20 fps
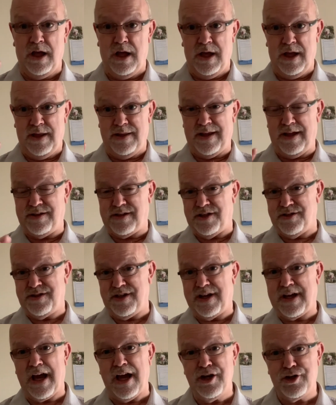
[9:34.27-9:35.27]
that does the
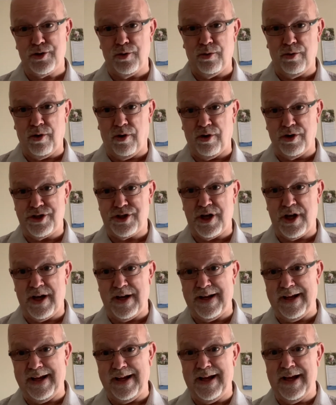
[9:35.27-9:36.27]
occasional long
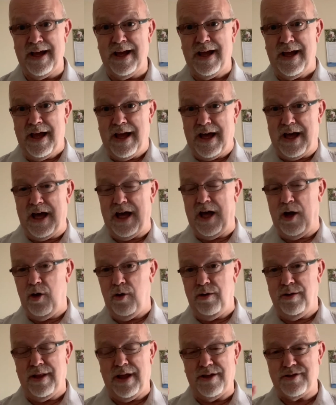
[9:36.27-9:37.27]
journey,
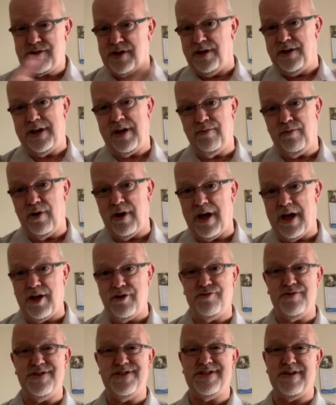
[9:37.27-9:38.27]
that's going to give you
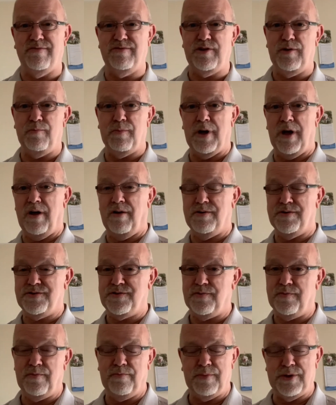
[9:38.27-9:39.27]
170 miles
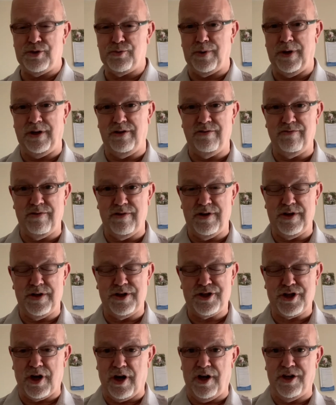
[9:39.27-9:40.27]
between
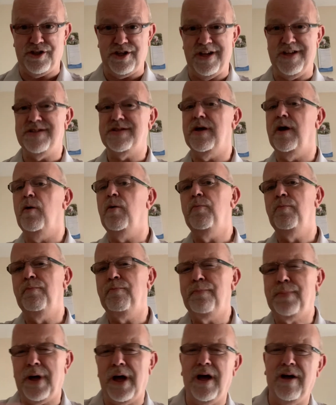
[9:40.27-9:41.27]
charges,
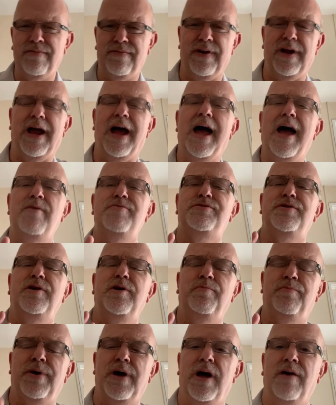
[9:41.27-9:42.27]
perfect,
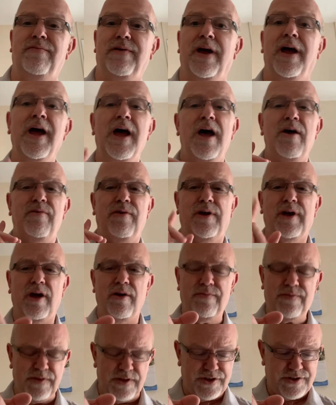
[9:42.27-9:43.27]
absolutely perfect. If you're going
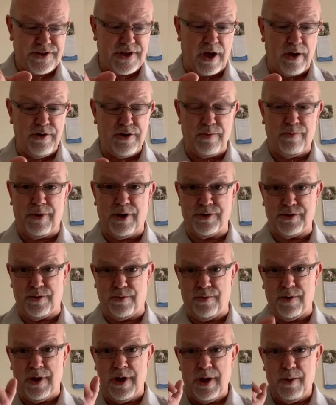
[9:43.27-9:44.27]
for the Skoda
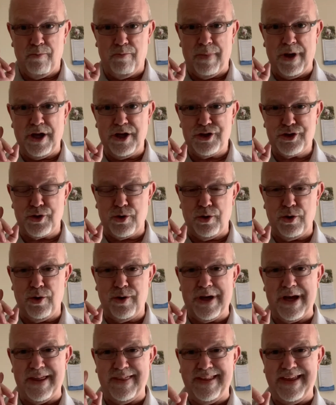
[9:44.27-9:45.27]
model, make sure you
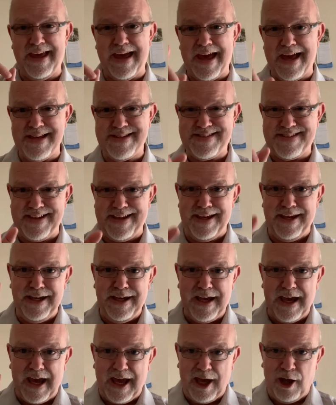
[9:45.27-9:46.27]
get the
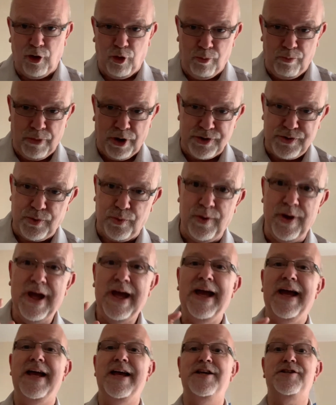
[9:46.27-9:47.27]
SEL model.
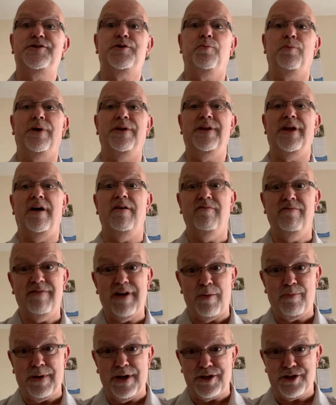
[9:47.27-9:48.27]
It's the one that
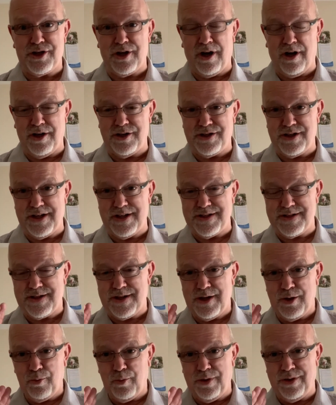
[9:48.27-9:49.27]
rapid charges.
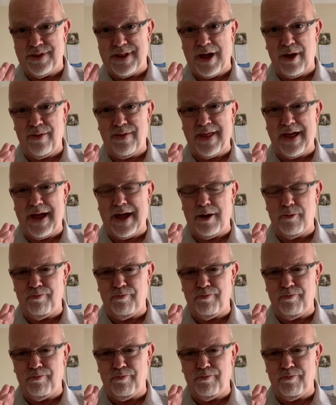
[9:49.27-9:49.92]
Without that,